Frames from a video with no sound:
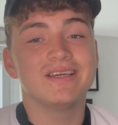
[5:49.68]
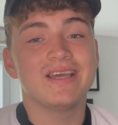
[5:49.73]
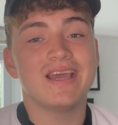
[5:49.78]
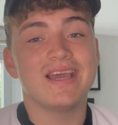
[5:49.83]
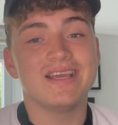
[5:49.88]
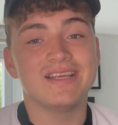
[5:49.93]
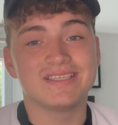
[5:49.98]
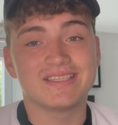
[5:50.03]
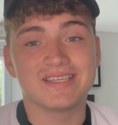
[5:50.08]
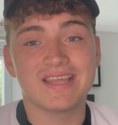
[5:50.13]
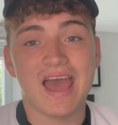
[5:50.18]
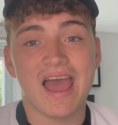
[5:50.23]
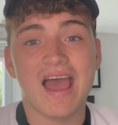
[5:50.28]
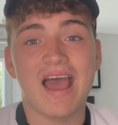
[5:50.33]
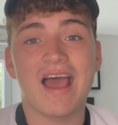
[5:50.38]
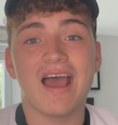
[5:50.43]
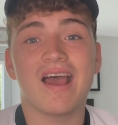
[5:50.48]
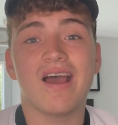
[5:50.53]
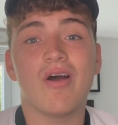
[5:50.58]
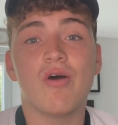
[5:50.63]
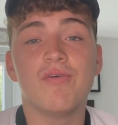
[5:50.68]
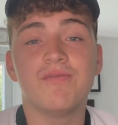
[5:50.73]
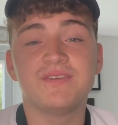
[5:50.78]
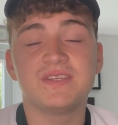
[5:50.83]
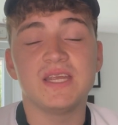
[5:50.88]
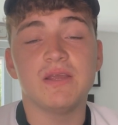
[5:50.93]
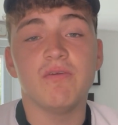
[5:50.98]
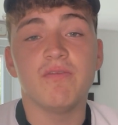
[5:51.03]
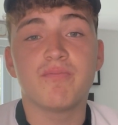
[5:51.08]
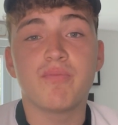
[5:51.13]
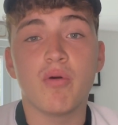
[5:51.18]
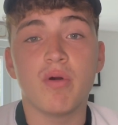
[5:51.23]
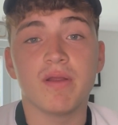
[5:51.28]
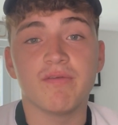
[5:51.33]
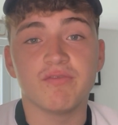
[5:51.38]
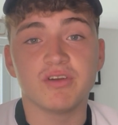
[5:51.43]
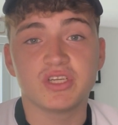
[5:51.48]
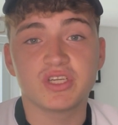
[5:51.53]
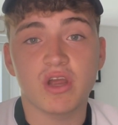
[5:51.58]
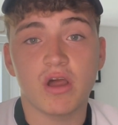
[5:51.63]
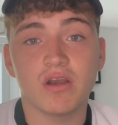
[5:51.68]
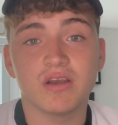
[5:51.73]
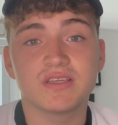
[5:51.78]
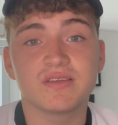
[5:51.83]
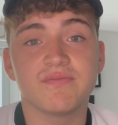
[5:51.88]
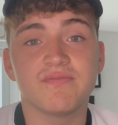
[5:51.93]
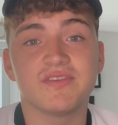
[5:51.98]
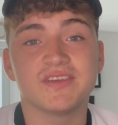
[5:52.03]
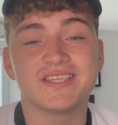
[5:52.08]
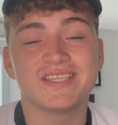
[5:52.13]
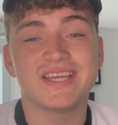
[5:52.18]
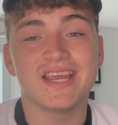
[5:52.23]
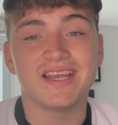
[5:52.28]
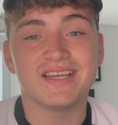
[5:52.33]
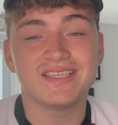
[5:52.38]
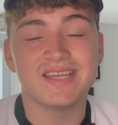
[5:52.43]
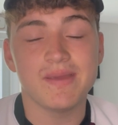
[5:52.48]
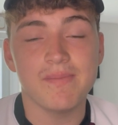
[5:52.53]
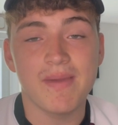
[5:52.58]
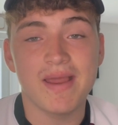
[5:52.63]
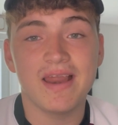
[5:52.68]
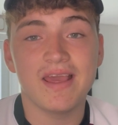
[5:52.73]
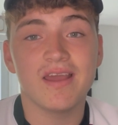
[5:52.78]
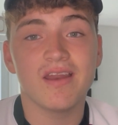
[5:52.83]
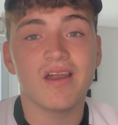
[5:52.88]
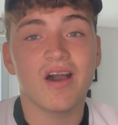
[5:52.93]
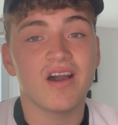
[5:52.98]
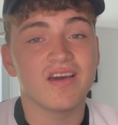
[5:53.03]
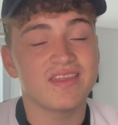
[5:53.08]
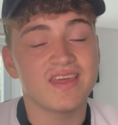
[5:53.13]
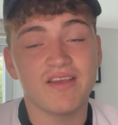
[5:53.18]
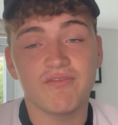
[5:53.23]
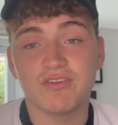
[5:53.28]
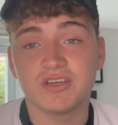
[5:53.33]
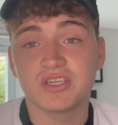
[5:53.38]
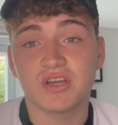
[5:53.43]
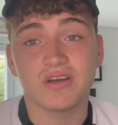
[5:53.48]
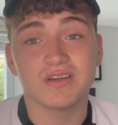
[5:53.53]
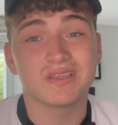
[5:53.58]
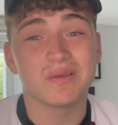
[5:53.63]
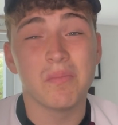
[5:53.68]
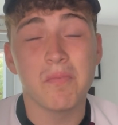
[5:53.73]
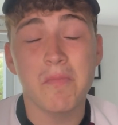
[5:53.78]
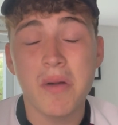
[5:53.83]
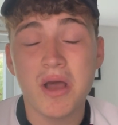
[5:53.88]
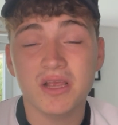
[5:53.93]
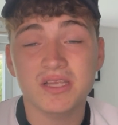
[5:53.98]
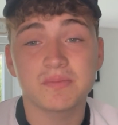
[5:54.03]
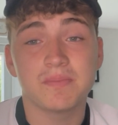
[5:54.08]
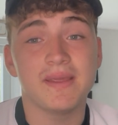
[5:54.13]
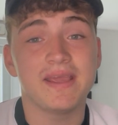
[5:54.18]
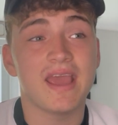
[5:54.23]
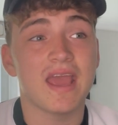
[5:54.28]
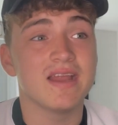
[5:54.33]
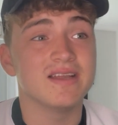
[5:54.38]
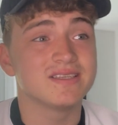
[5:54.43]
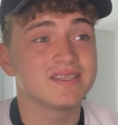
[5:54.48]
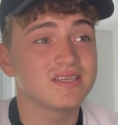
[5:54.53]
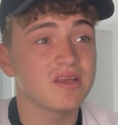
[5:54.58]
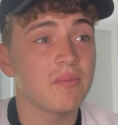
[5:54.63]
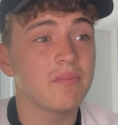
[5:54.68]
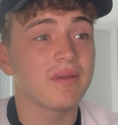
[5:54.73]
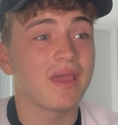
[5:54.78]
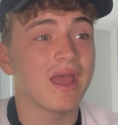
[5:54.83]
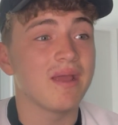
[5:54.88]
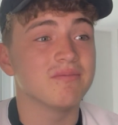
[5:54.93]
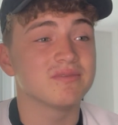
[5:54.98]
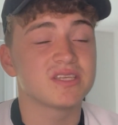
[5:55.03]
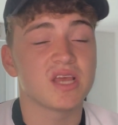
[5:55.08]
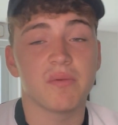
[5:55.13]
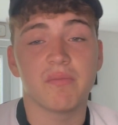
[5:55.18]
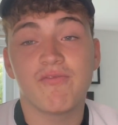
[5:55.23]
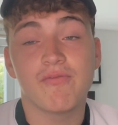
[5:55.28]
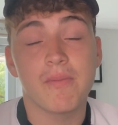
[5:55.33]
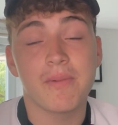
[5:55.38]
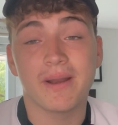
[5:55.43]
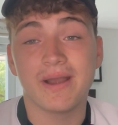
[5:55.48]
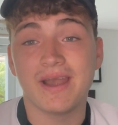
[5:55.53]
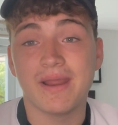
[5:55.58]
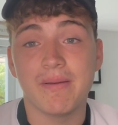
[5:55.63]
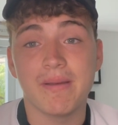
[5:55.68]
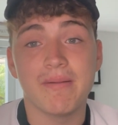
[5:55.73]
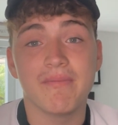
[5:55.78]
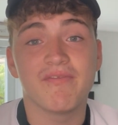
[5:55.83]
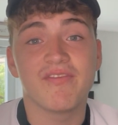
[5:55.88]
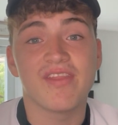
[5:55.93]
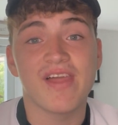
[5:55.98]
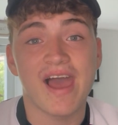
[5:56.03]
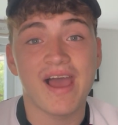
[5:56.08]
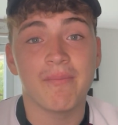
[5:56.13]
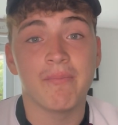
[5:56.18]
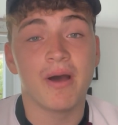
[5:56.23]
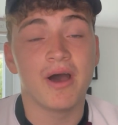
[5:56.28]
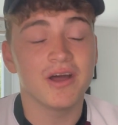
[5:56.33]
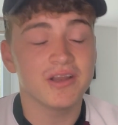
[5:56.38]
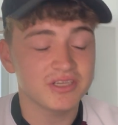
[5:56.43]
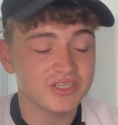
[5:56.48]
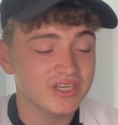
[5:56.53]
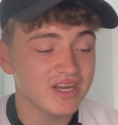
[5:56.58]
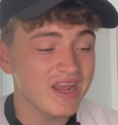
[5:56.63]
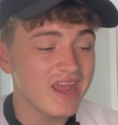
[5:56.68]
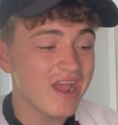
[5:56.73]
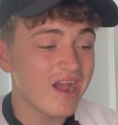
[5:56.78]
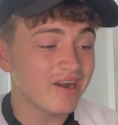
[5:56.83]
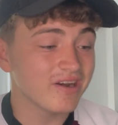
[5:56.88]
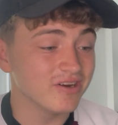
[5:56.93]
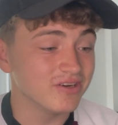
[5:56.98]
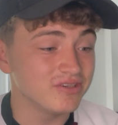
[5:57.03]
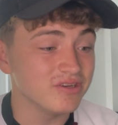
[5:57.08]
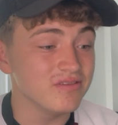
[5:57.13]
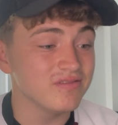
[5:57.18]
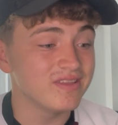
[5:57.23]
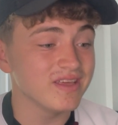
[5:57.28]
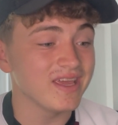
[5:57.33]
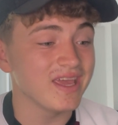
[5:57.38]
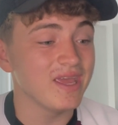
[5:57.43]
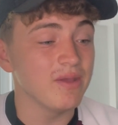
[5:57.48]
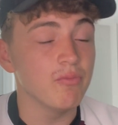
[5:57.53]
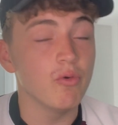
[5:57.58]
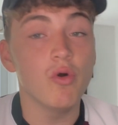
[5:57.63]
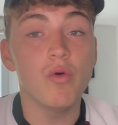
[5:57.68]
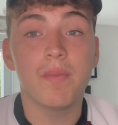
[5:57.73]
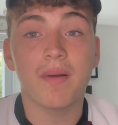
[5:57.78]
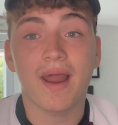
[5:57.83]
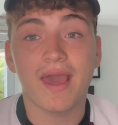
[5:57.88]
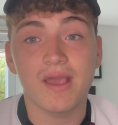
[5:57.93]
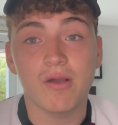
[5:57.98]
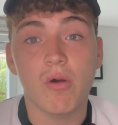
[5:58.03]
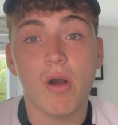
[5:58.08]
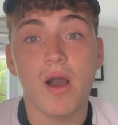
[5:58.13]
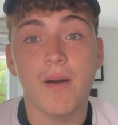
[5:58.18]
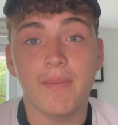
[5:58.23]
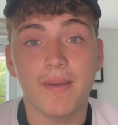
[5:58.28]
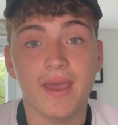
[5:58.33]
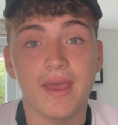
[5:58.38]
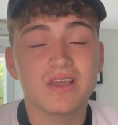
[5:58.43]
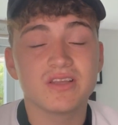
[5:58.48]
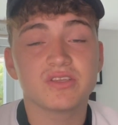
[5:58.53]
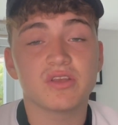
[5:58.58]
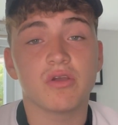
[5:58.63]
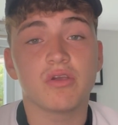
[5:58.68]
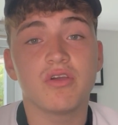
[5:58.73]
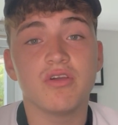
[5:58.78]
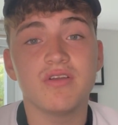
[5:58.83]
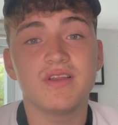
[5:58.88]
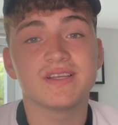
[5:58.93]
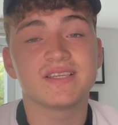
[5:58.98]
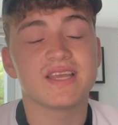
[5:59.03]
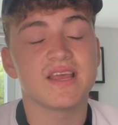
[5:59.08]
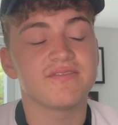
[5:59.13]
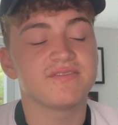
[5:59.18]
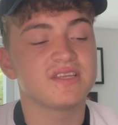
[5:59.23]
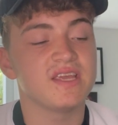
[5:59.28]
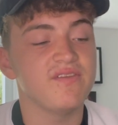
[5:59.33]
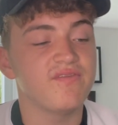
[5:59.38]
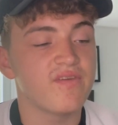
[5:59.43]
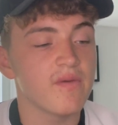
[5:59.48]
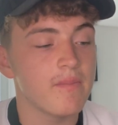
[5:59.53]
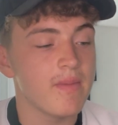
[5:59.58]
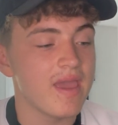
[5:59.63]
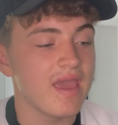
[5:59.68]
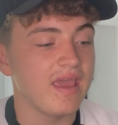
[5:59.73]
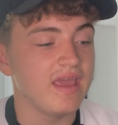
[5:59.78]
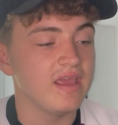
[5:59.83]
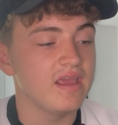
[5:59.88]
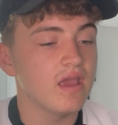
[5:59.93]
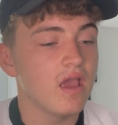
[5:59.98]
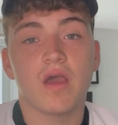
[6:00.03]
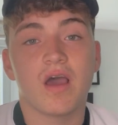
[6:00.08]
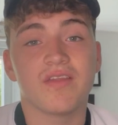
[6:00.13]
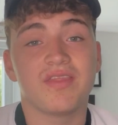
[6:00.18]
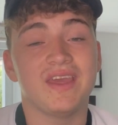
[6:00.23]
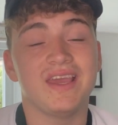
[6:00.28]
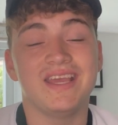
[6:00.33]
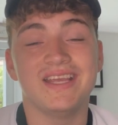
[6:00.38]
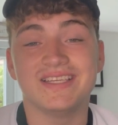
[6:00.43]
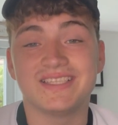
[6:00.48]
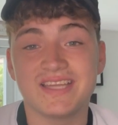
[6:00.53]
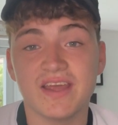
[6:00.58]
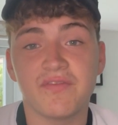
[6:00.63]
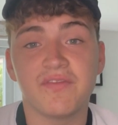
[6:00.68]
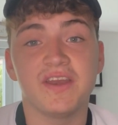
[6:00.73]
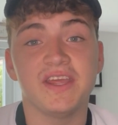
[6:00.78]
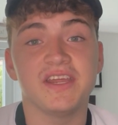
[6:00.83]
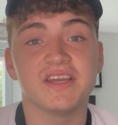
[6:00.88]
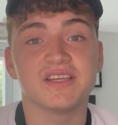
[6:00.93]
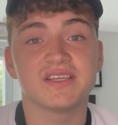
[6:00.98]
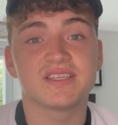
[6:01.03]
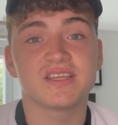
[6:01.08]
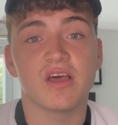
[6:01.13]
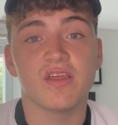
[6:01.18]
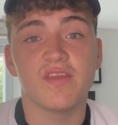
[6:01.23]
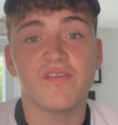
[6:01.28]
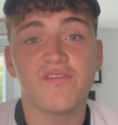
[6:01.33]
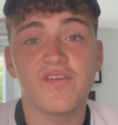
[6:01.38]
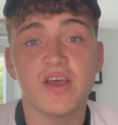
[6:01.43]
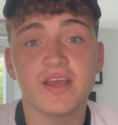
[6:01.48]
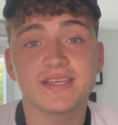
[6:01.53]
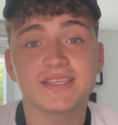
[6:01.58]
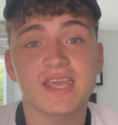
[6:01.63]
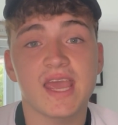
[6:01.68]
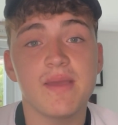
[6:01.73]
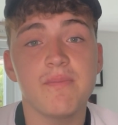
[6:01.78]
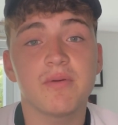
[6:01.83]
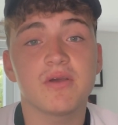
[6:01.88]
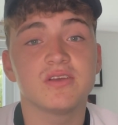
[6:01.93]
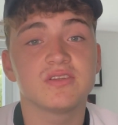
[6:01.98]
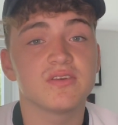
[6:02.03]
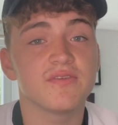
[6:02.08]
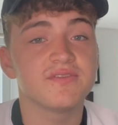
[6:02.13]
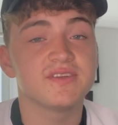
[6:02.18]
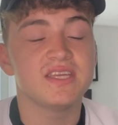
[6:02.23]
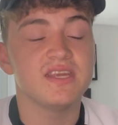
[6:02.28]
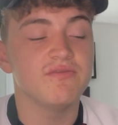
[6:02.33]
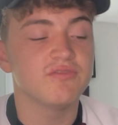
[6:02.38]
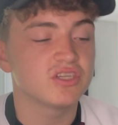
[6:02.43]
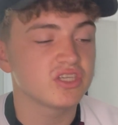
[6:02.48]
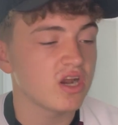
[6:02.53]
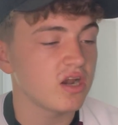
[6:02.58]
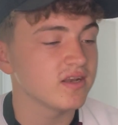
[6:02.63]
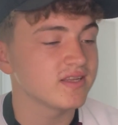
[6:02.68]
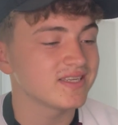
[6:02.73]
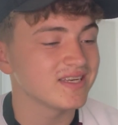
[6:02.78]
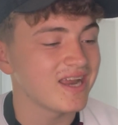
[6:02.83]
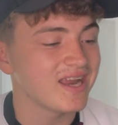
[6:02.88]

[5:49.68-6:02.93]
is that, obviously, we've bought in Richarlison for 60 million. I think Richarlison must be getting some game time if we're bringing him in for that much, and I do think he will play quite a bit. So Kulusevski, for me, I think he's definitely going to start the first game, because obviously Richarlison